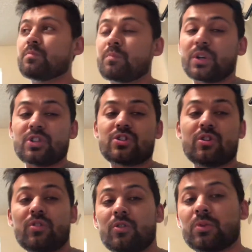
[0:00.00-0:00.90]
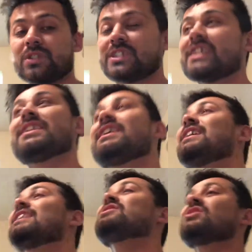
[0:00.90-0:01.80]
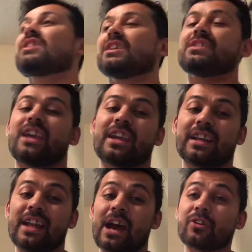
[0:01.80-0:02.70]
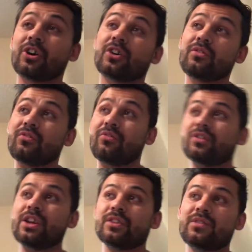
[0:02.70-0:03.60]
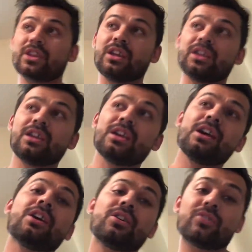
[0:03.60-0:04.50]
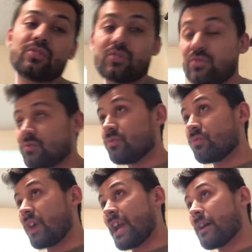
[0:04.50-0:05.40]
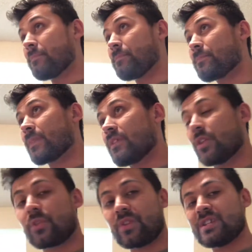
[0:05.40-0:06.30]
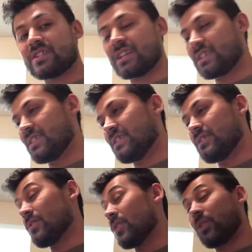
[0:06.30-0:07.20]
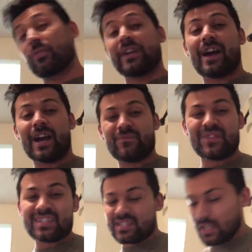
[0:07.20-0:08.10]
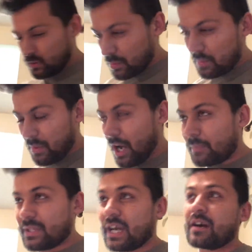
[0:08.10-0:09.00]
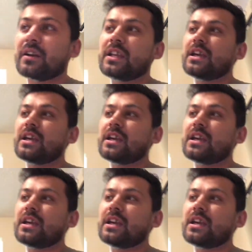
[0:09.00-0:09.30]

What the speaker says: Pretty soon, you will see the engine getting taken out of the Ram. The 3.6 or the 3.9 V6 will be popped out,